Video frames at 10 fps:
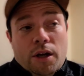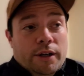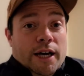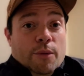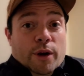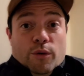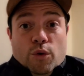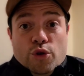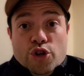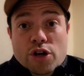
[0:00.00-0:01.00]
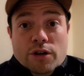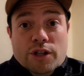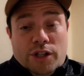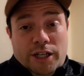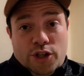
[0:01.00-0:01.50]
Now, we were all shocked to
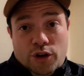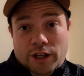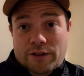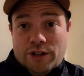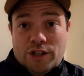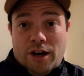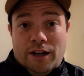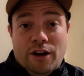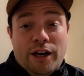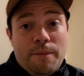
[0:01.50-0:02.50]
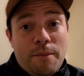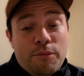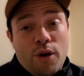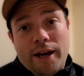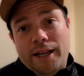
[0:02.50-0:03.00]
see Sonny in the starting lineup and
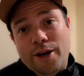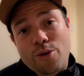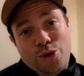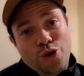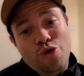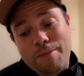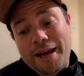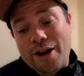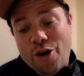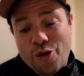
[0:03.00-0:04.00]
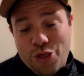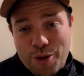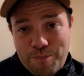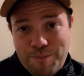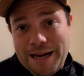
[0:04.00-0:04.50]
Brian Hill to be on
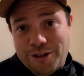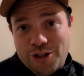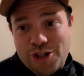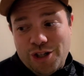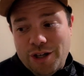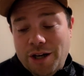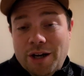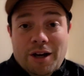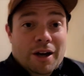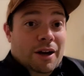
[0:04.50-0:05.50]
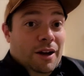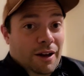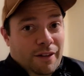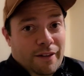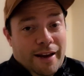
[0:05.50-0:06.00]
the bench.
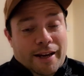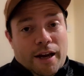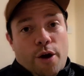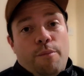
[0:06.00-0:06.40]
There you go.